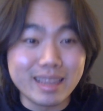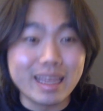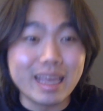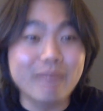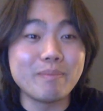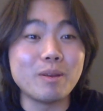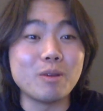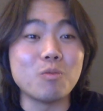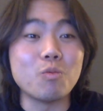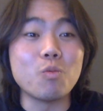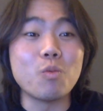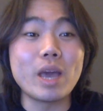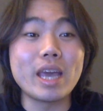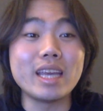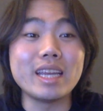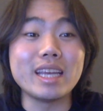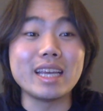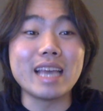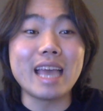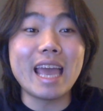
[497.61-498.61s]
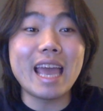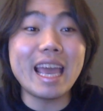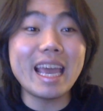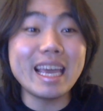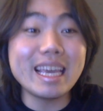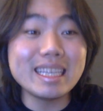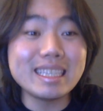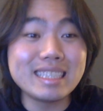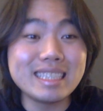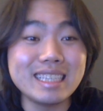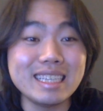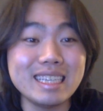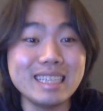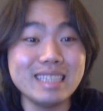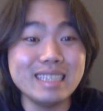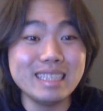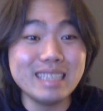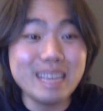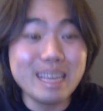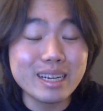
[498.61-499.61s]
They've been waiting
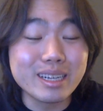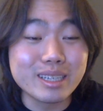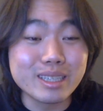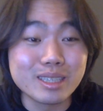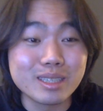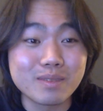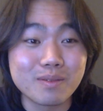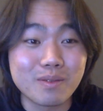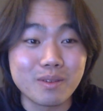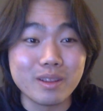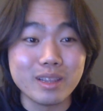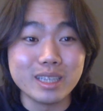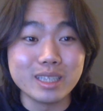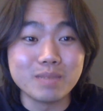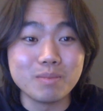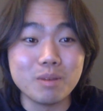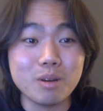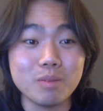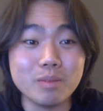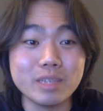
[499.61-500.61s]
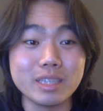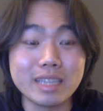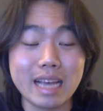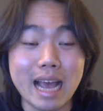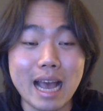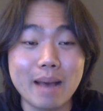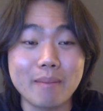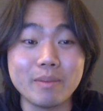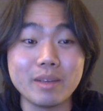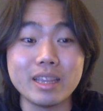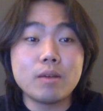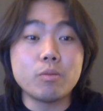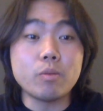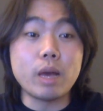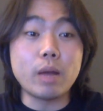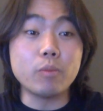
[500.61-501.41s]
18 years for this moment to happen.